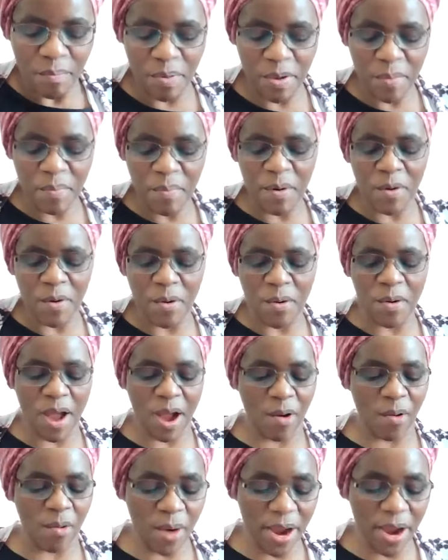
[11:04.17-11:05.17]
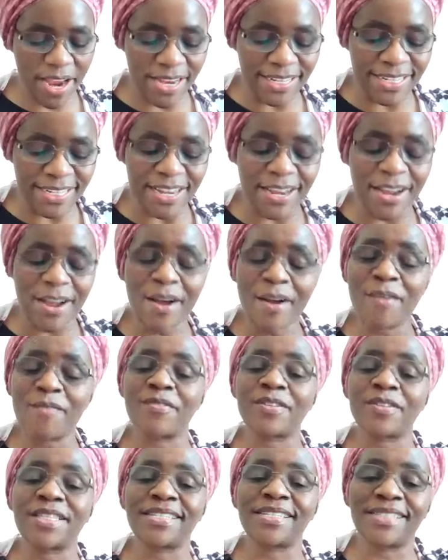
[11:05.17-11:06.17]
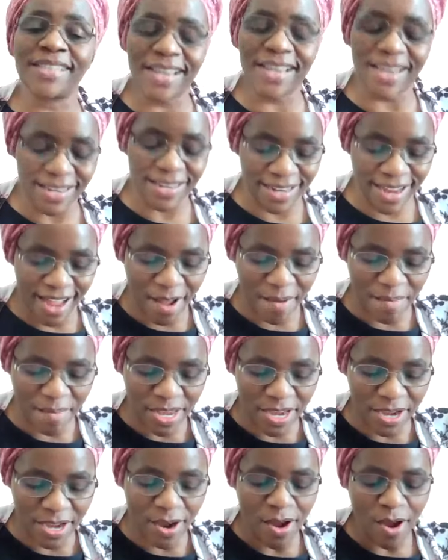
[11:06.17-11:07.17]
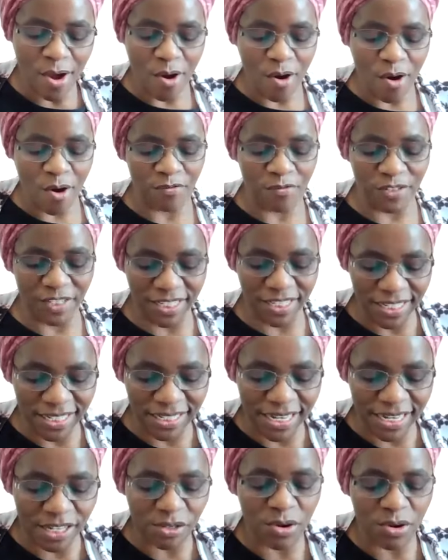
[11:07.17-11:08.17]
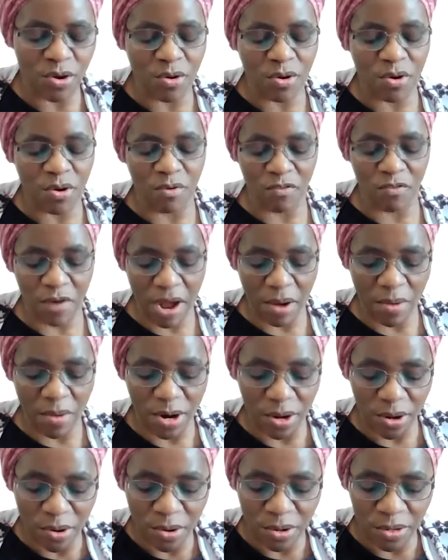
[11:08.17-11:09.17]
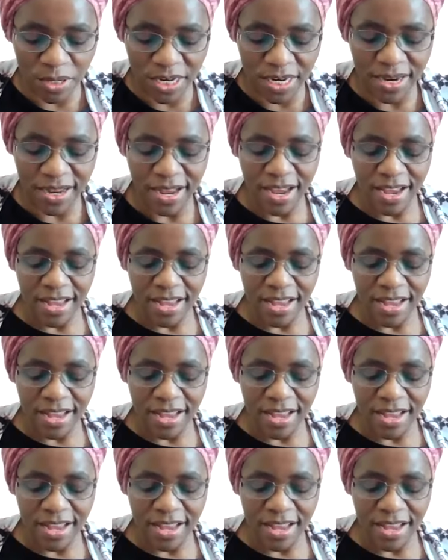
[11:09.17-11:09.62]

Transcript: people who are waiting for the second coming of Jesus or of our Lord.